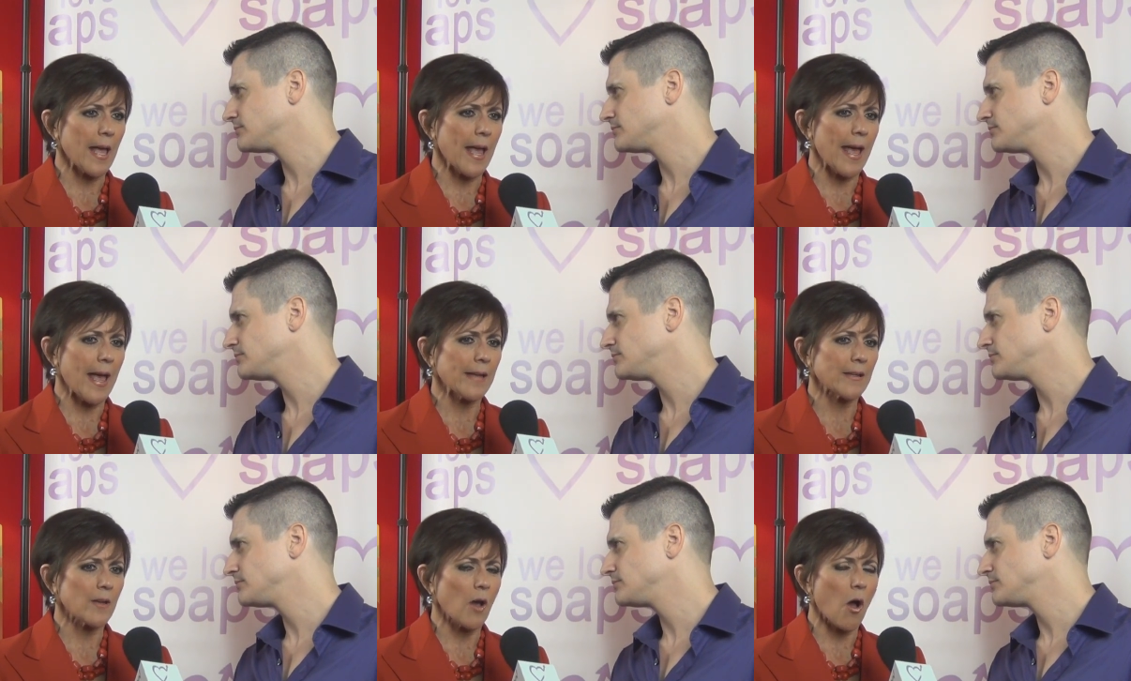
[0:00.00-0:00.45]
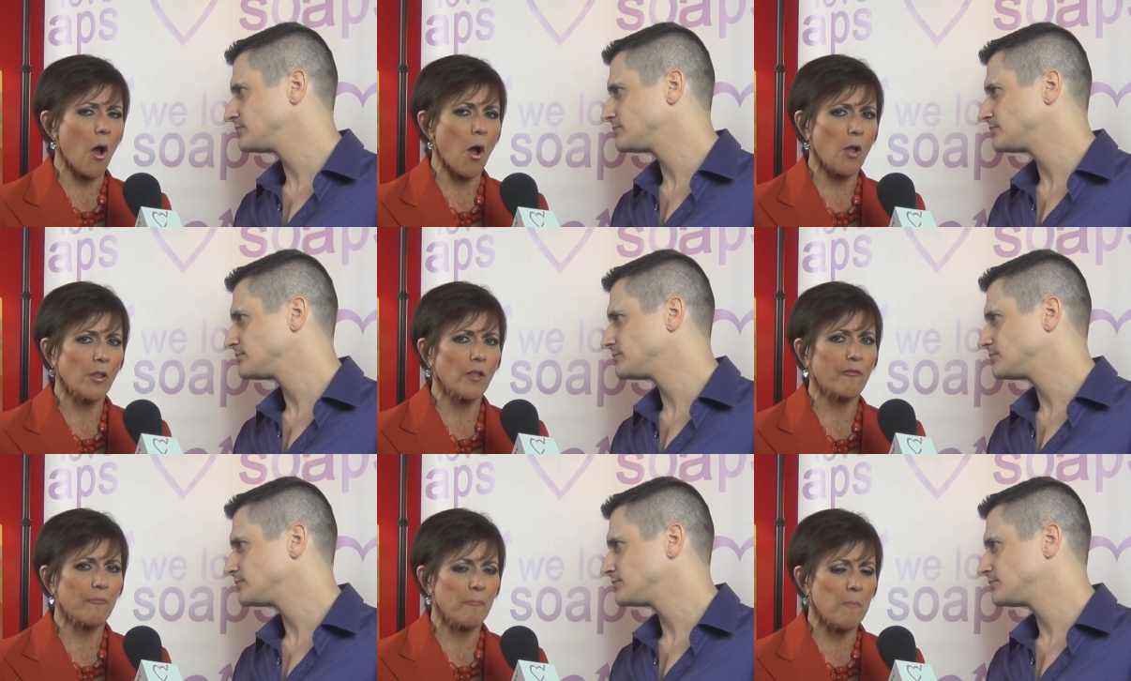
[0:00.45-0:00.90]
Speaker 1: and
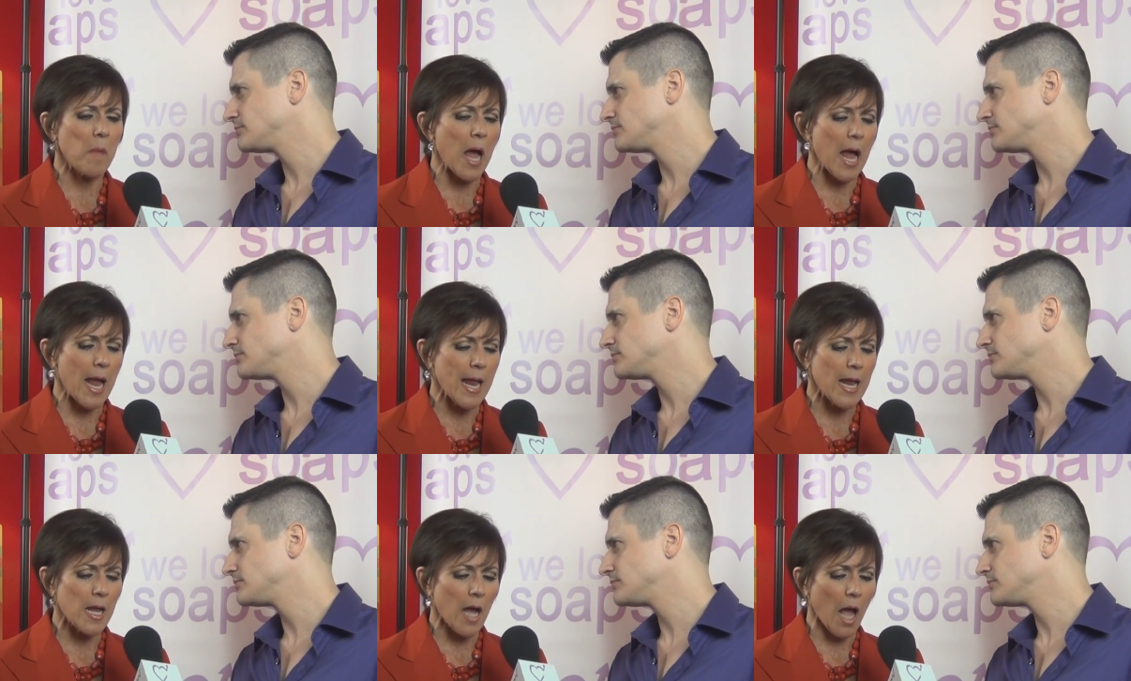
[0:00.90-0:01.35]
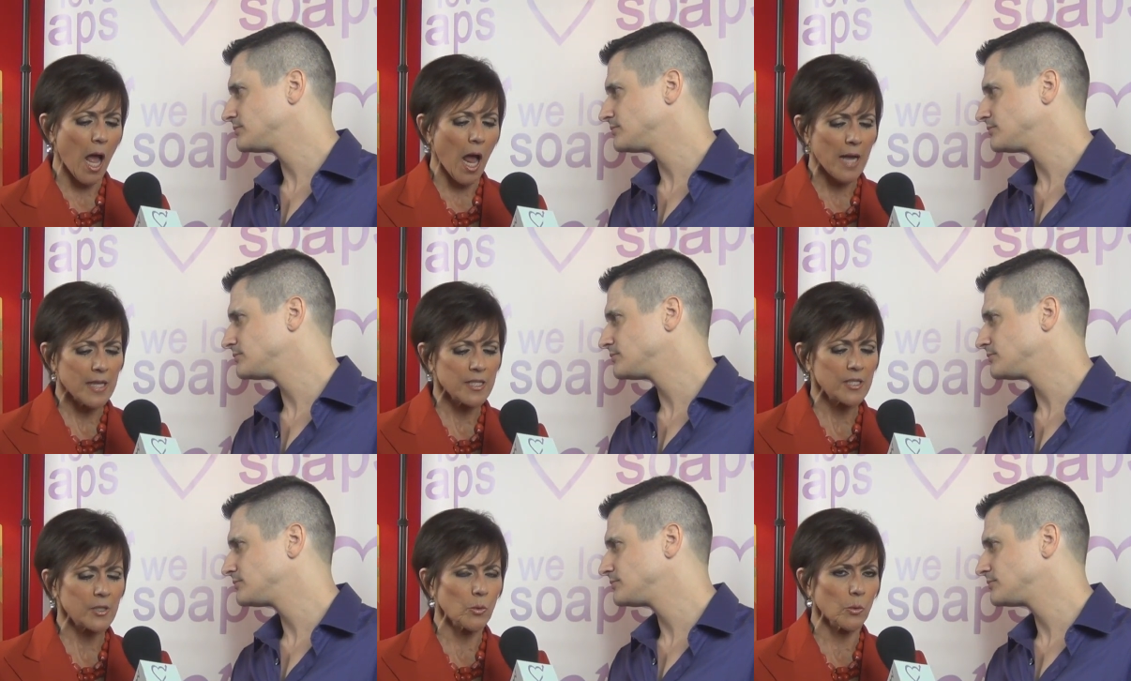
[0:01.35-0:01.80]
all of my
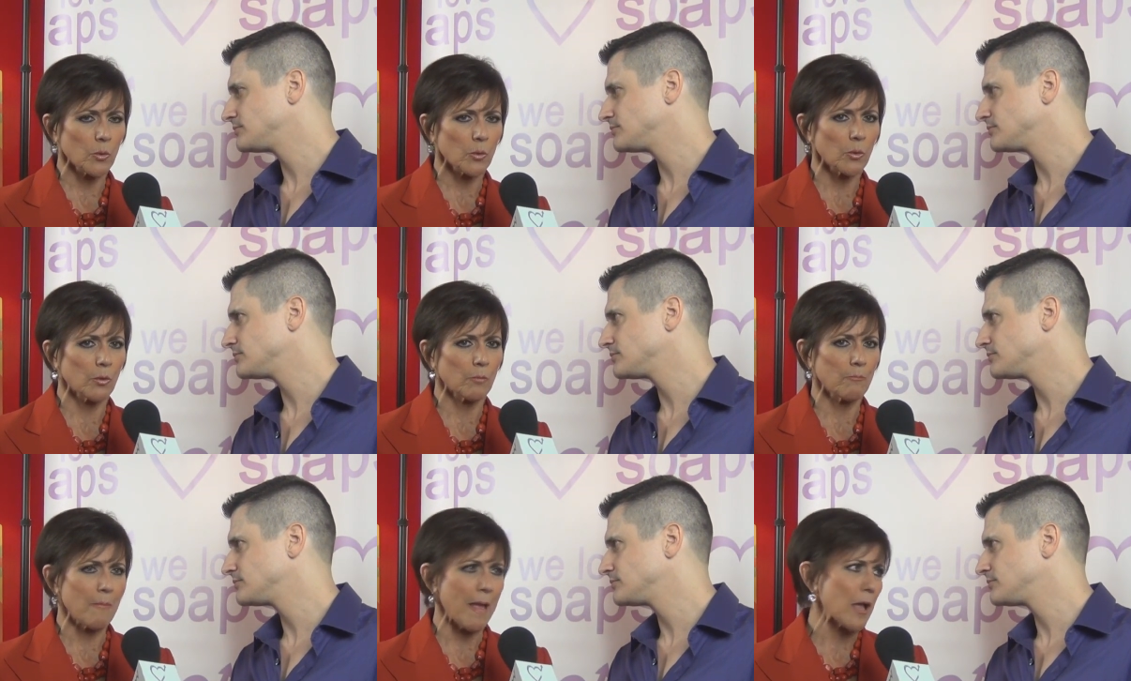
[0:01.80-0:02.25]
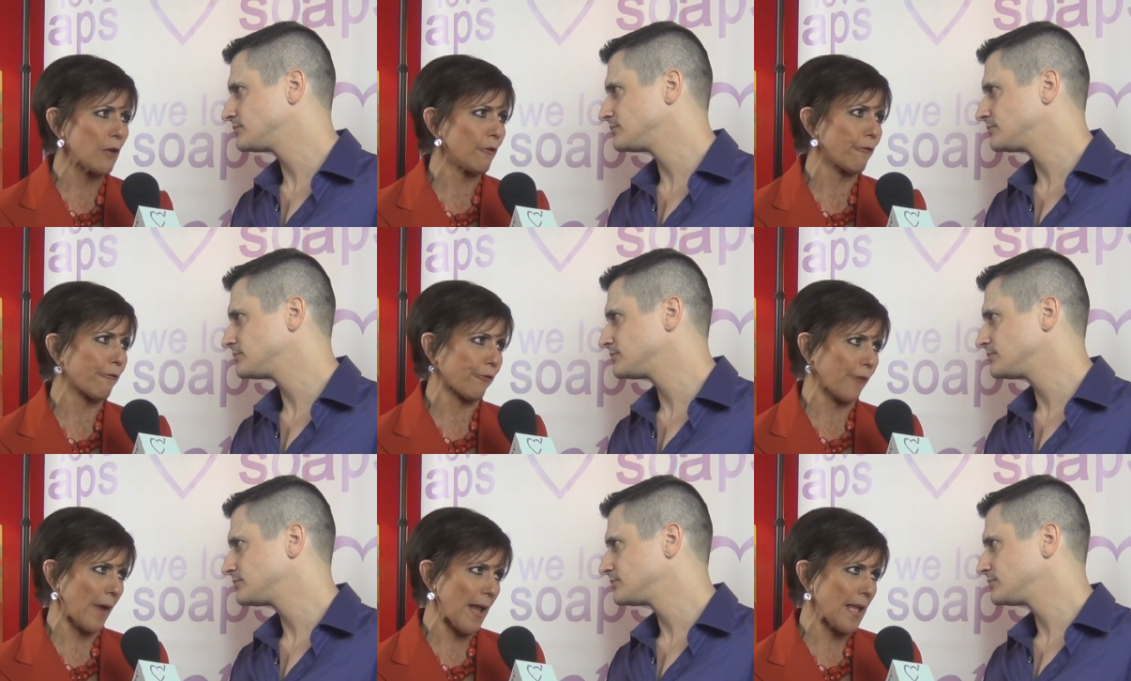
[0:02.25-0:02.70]
high school
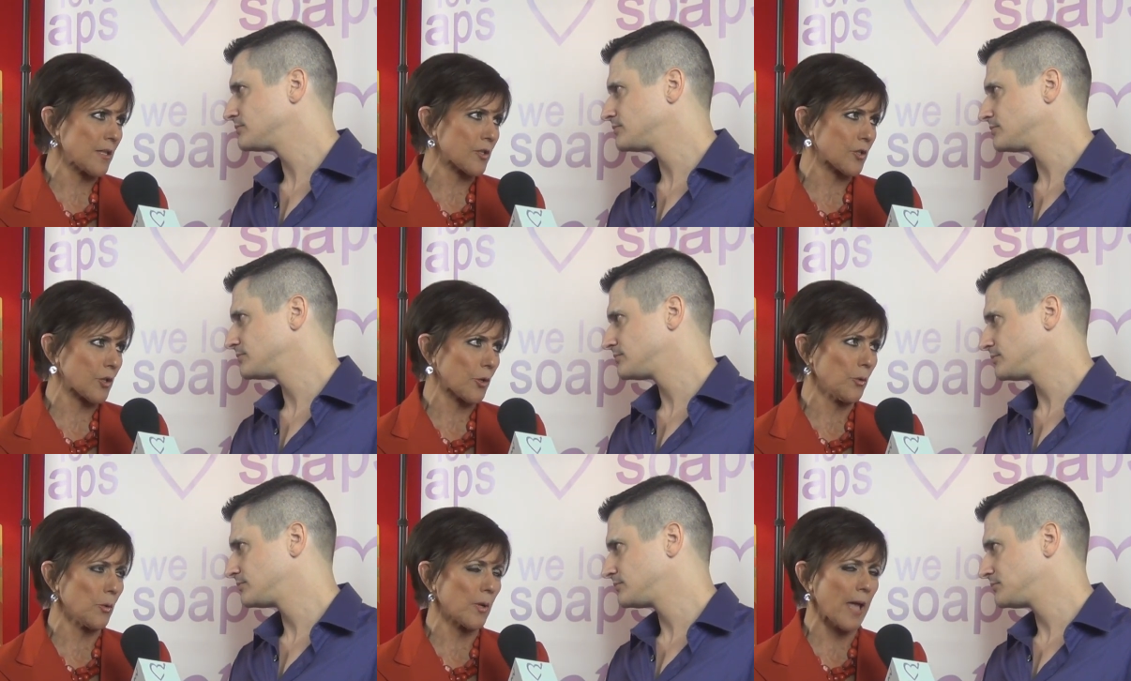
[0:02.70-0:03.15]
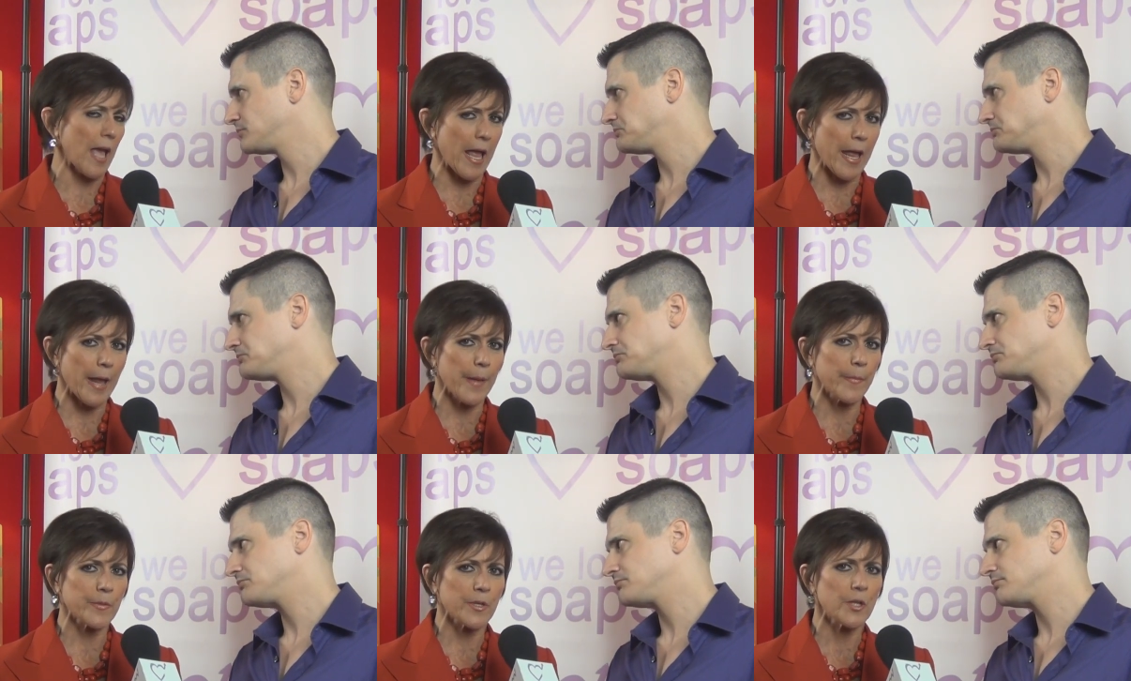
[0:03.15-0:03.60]
male friends who
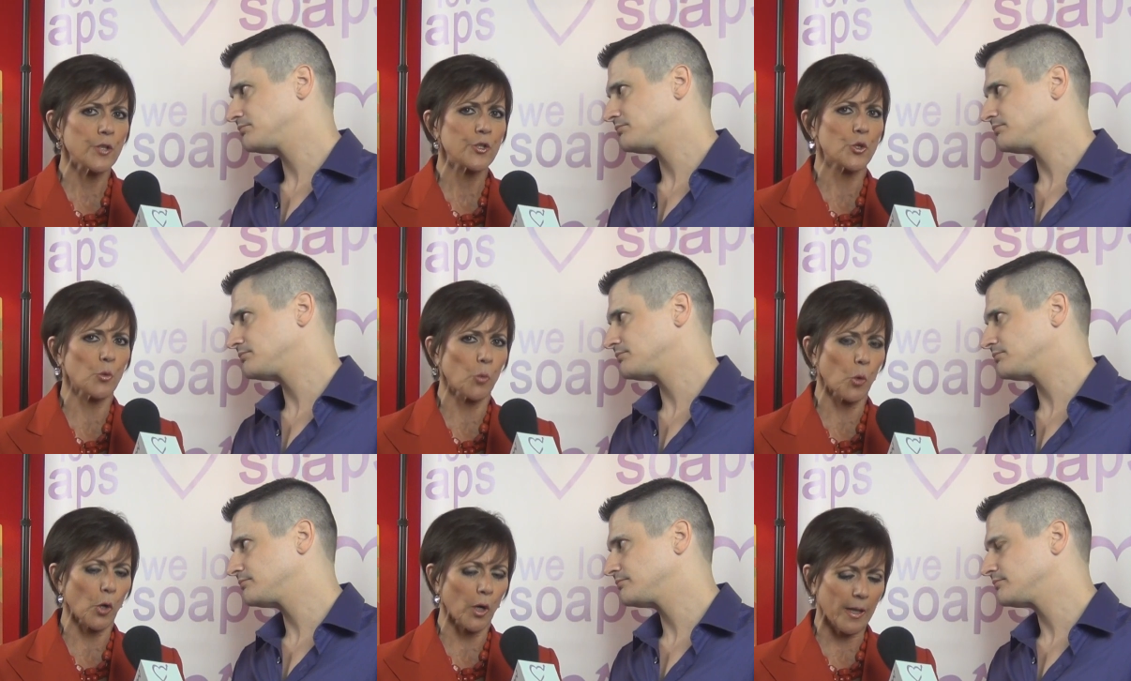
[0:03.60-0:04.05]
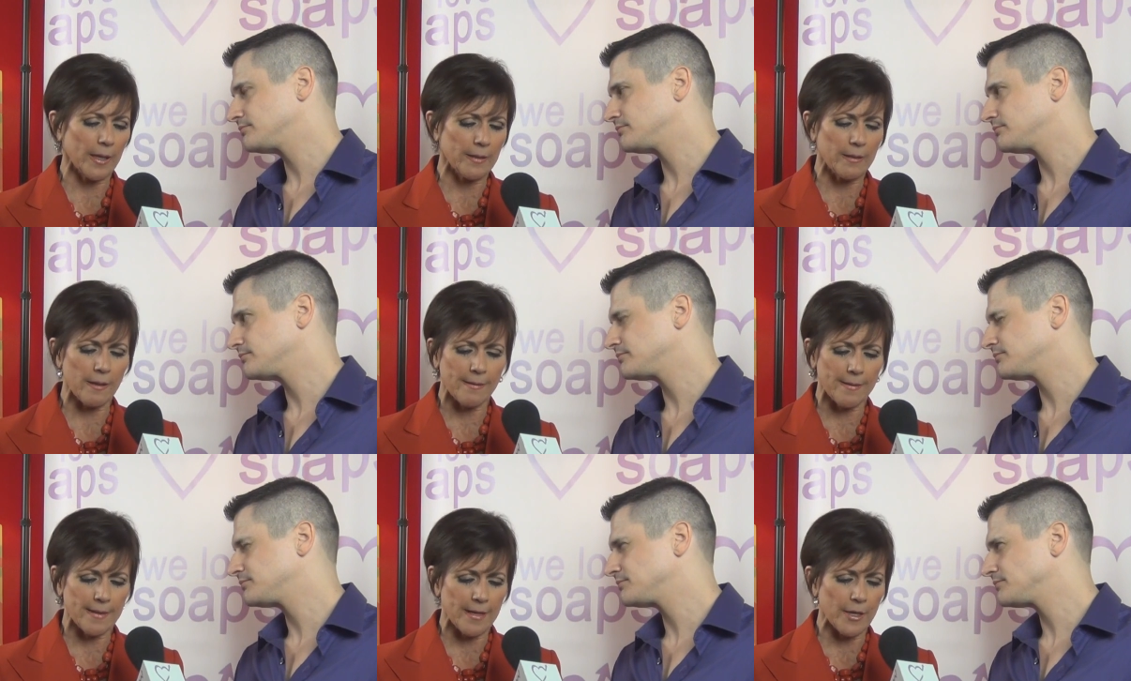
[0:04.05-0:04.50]
came to work
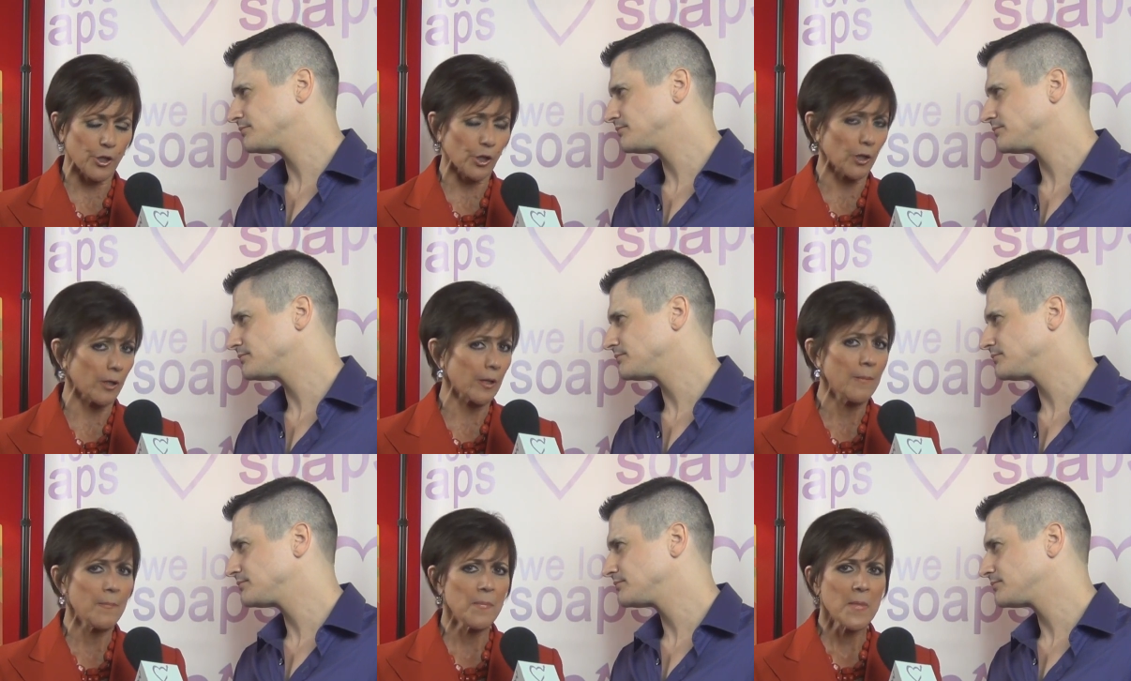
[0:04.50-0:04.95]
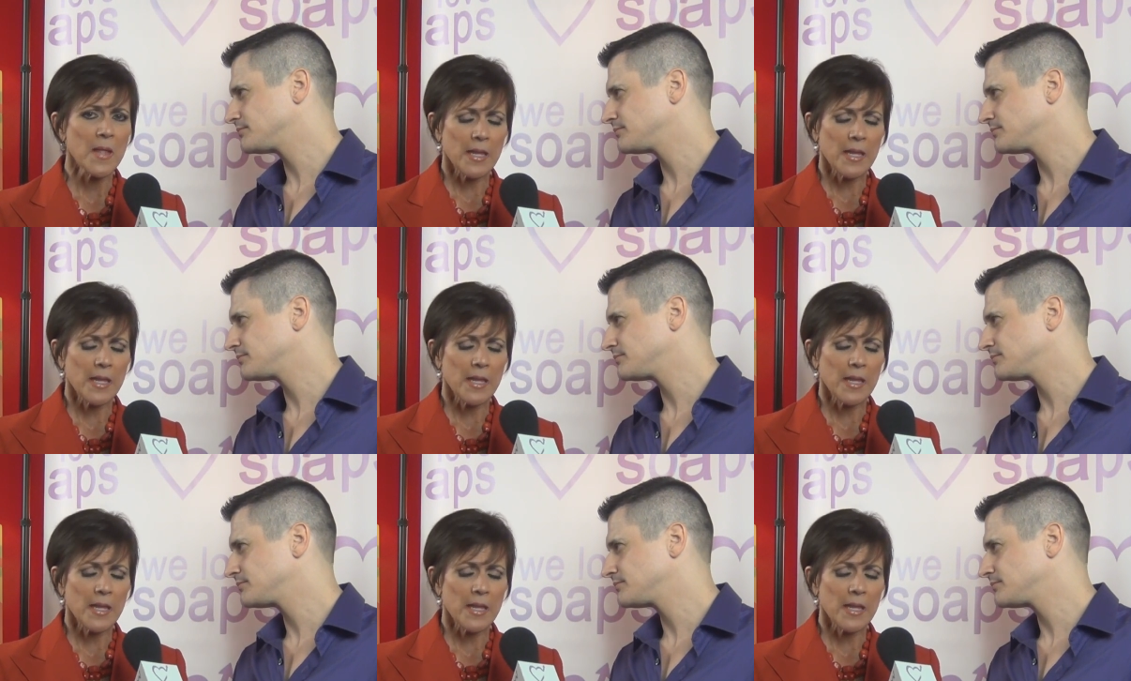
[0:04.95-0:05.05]
in the theater,